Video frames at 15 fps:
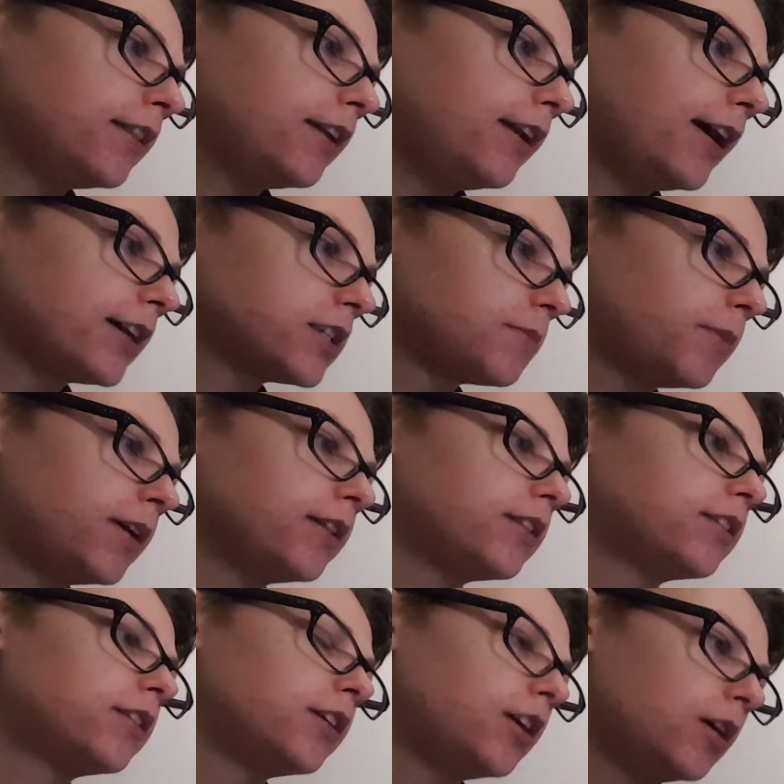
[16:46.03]
the next
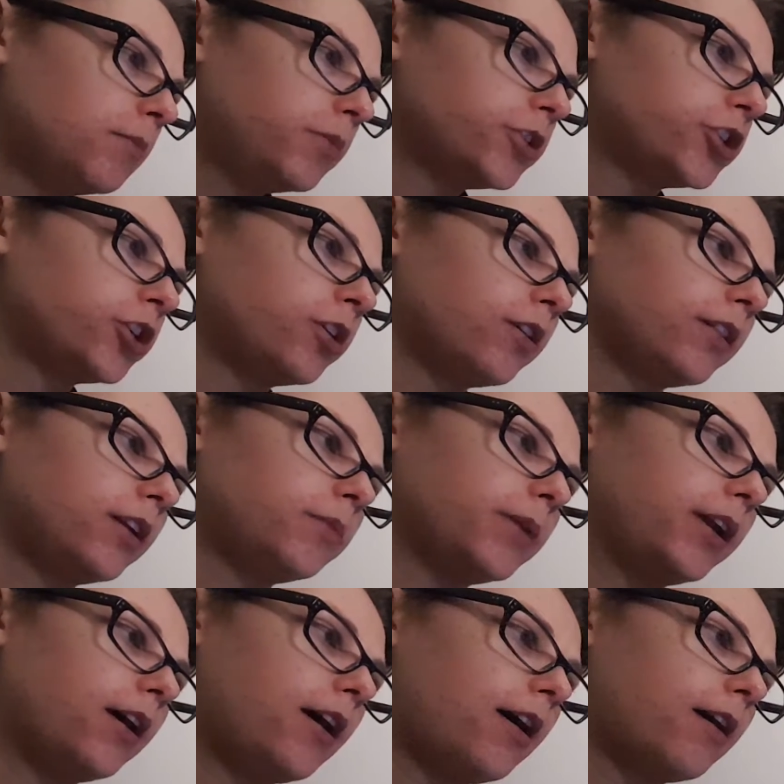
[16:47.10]
month, pushing her a little
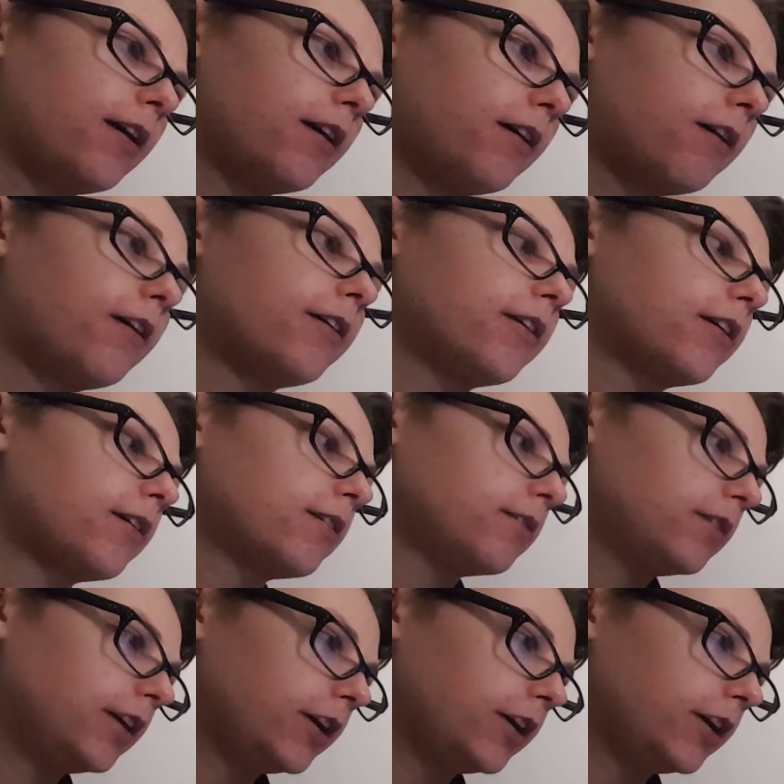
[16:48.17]
bit harder,